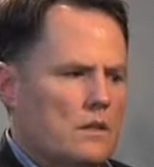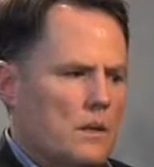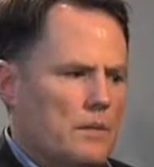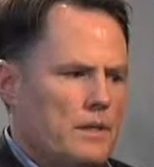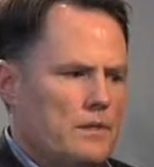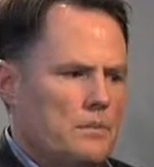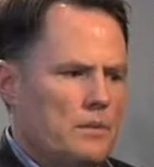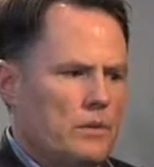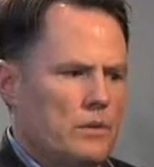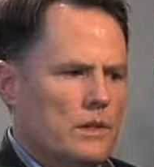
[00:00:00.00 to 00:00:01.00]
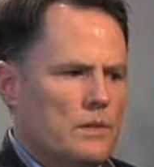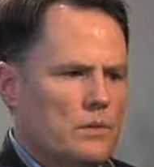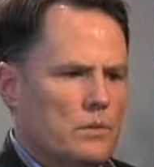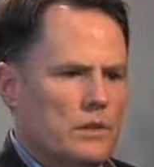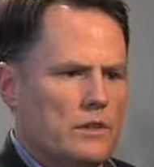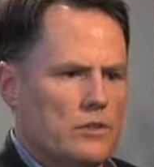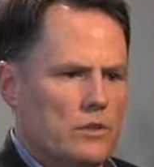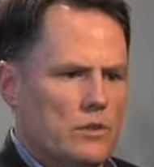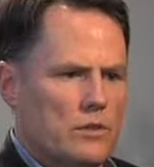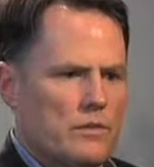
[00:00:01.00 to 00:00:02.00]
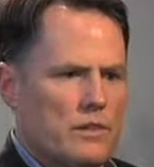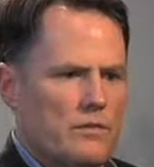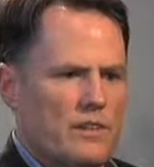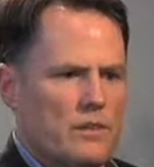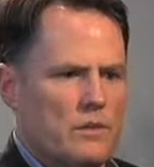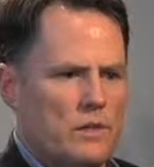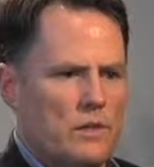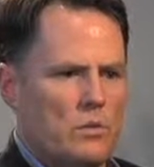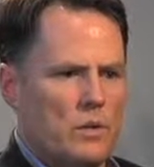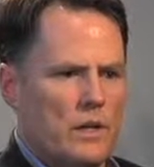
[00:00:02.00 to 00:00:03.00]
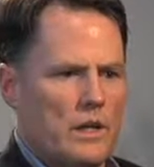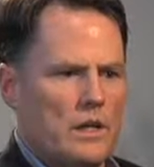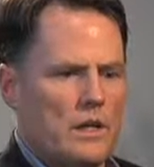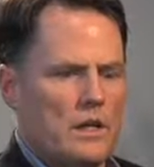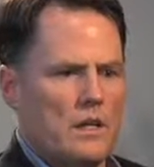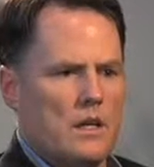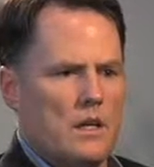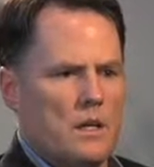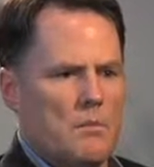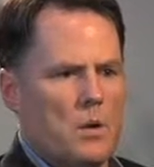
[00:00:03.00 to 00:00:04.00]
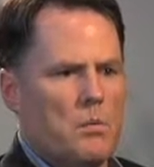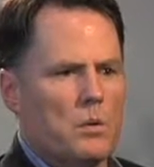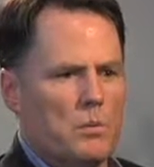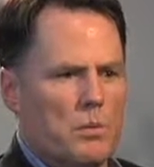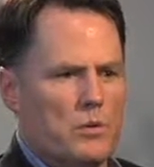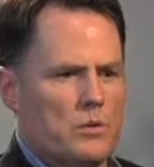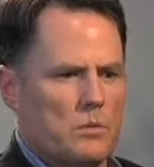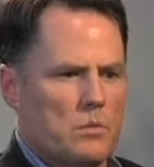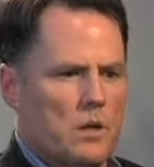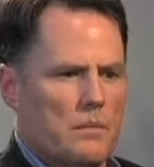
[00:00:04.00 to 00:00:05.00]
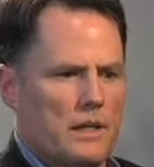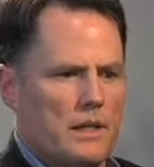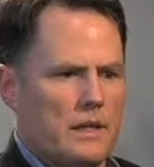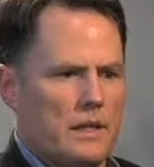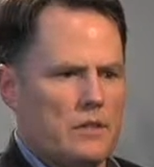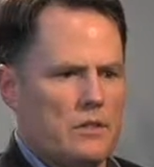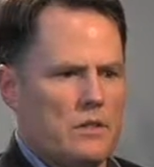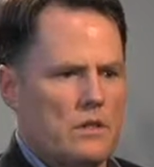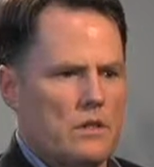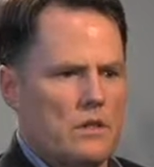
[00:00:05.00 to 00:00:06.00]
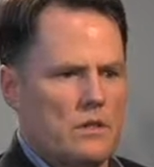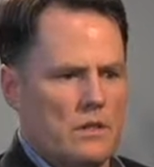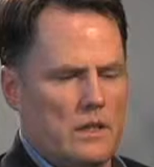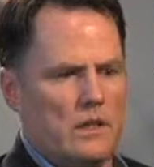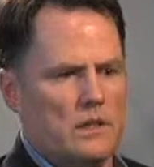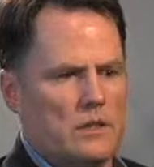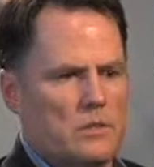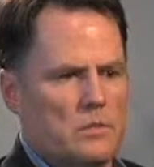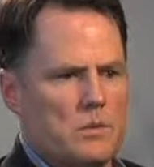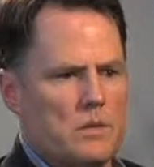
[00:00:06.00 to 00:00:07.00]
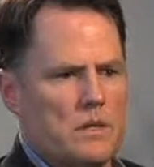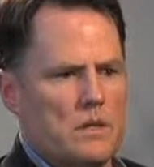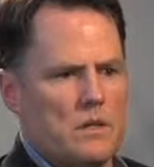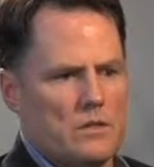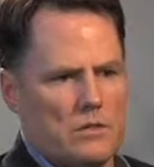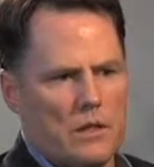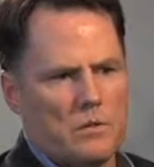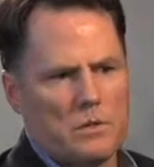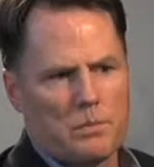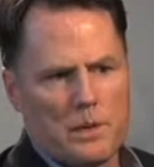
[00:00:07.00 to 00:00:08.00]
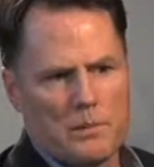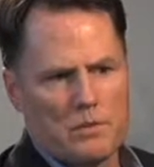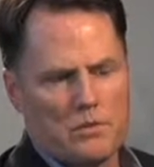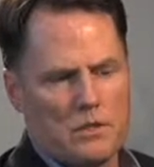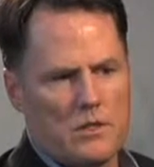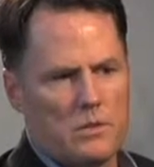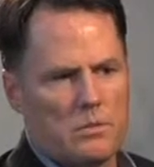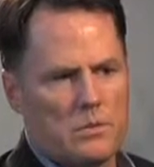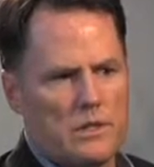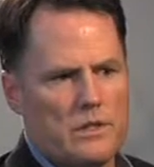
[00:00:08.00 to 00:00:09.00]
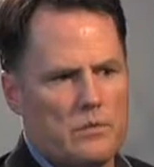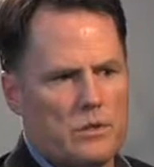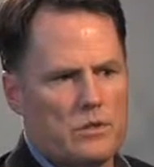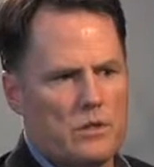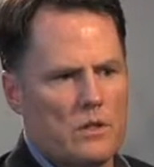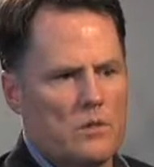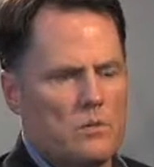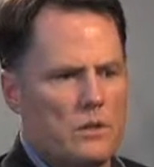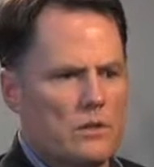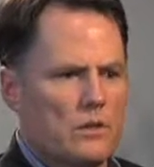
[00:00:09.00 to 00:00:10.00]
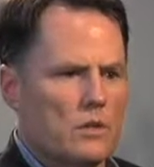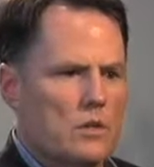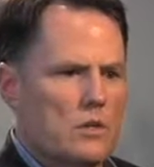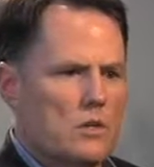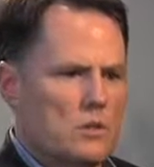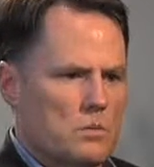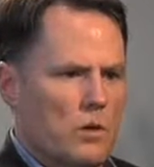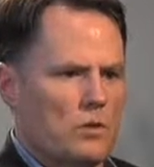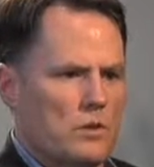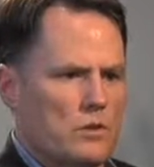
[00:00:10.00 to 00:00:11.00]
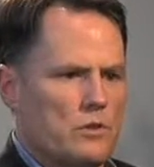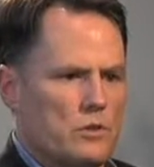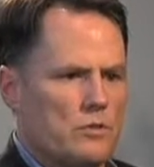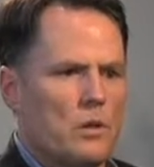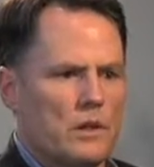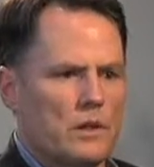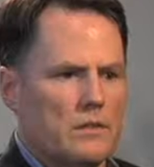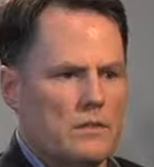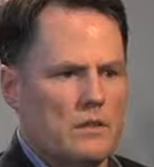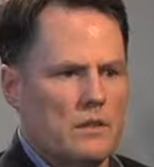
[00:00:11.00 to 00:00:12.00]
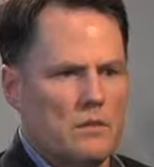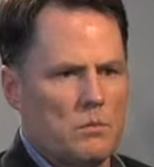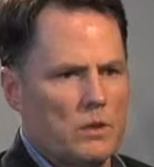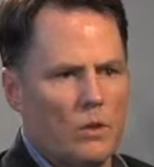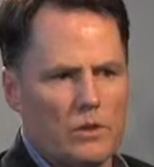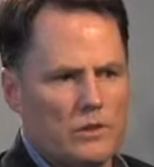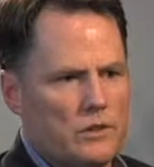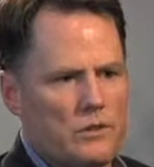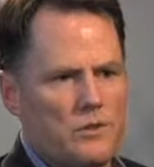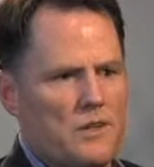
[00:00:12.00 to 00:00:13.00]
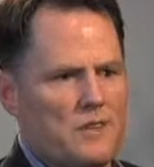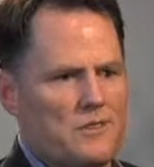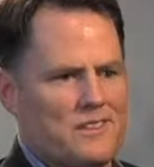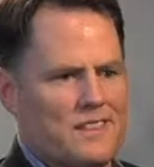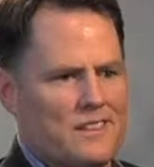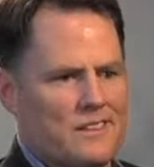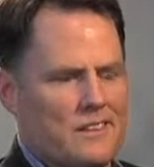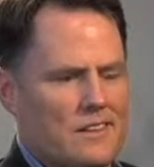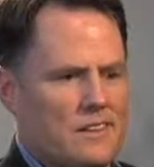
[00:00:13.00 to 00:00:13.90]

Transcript: companies' ability to really serve in a very unique way a mobile personal broadband connection to the end customer. And so that was a premise of DigitalBridge, and we started with the smaller underserved markets, and we launched in 2006.